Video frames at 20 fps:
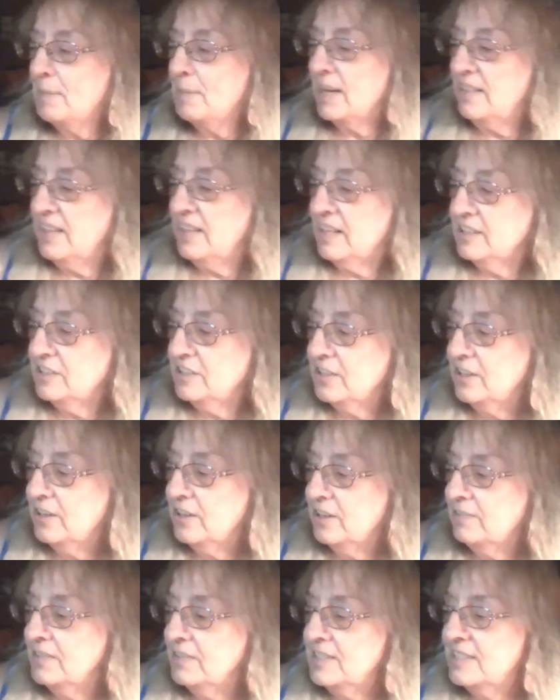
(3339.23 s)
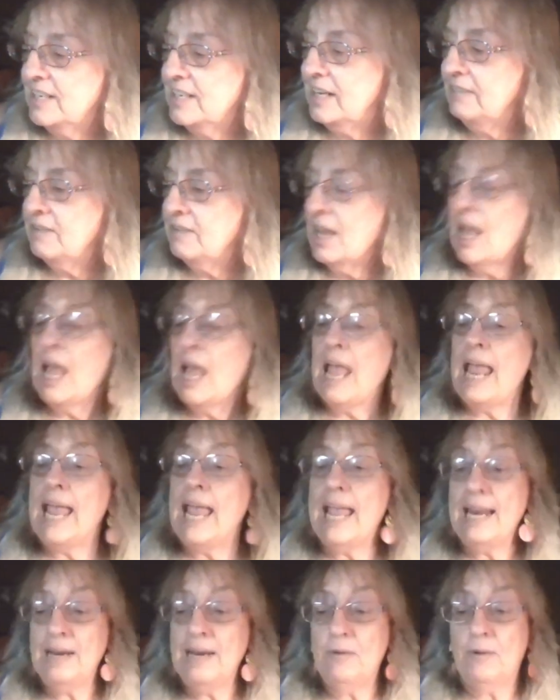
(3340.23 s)
I think I'll turn it off and save.
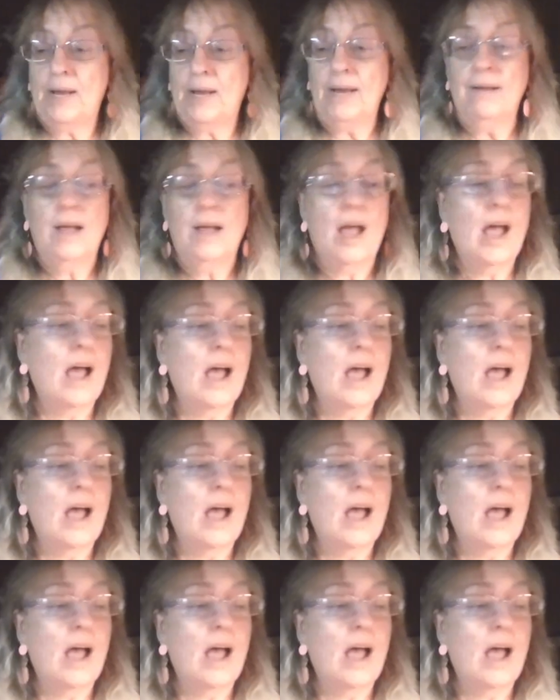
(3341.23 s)
Anyway,